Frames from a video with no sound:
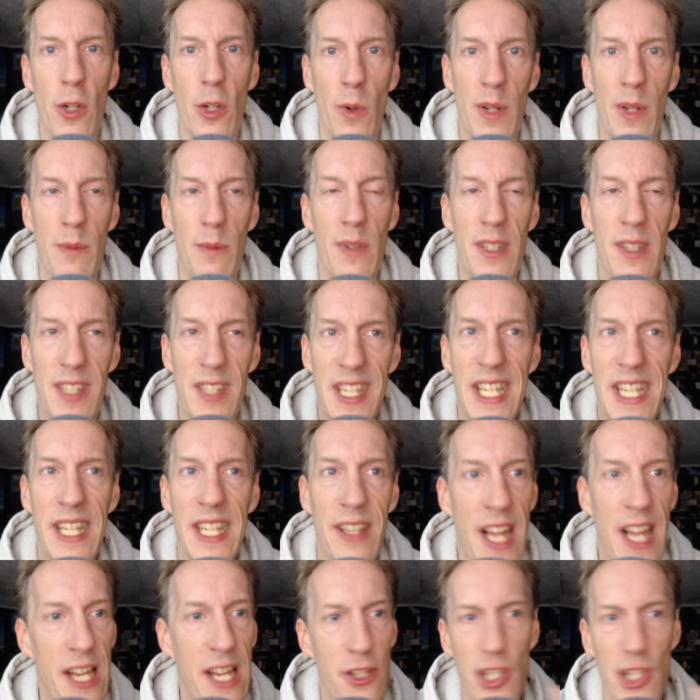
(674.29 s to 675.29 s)
and seeing
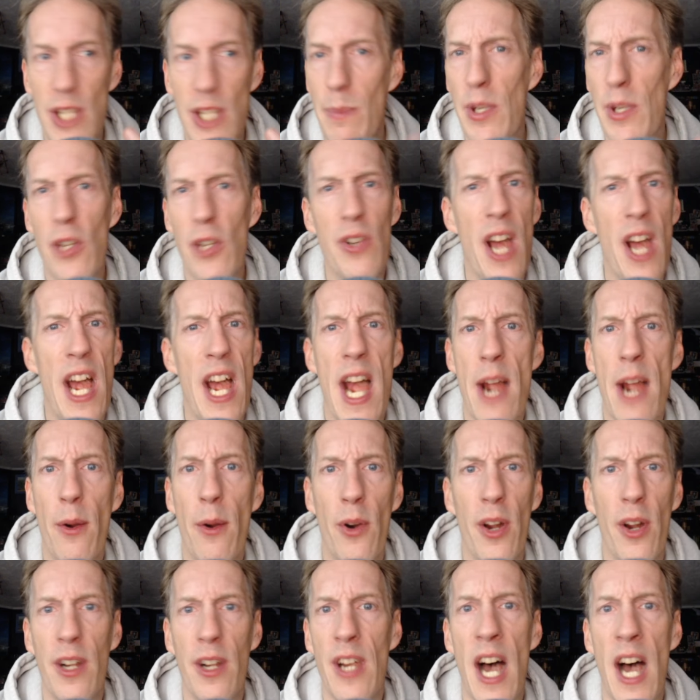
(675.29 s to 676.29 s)
that GPU
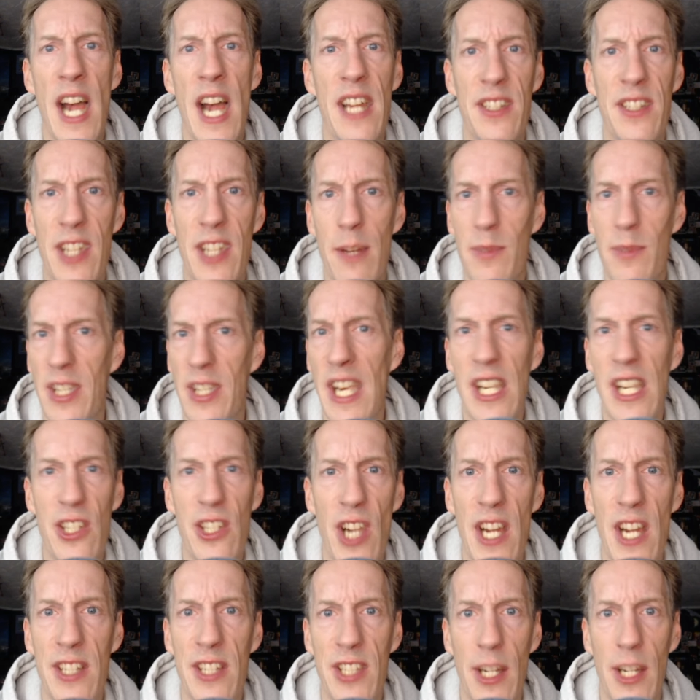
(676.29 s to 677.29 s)
Niagara and ISMs and
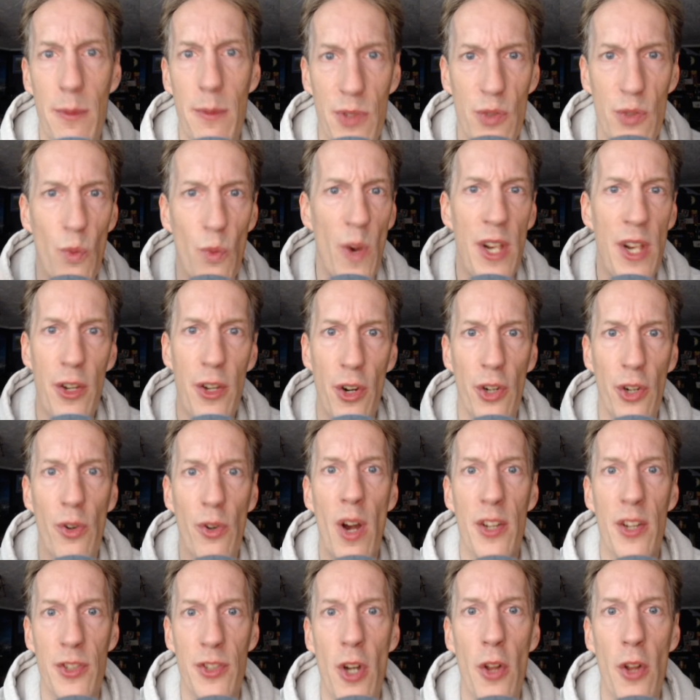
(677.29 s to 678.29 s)
HISMs render
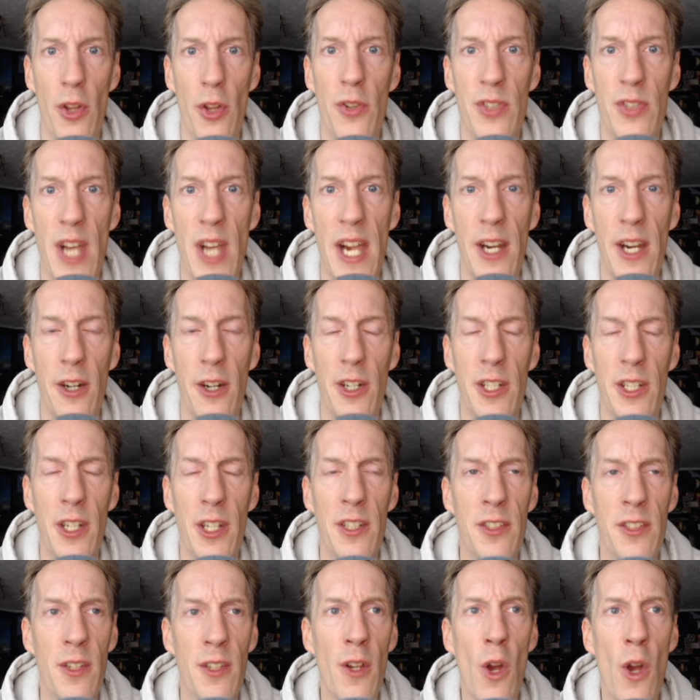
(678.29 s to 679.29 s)
across all those
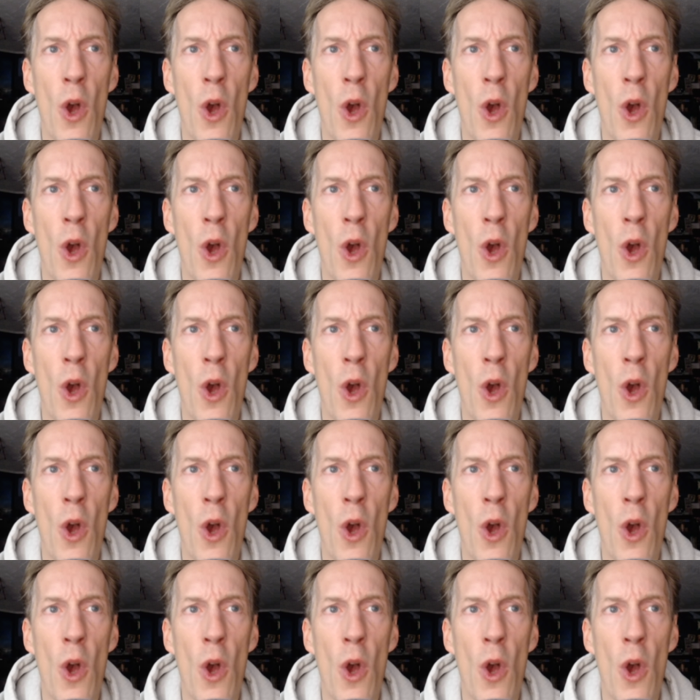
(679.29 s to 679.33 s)
areas.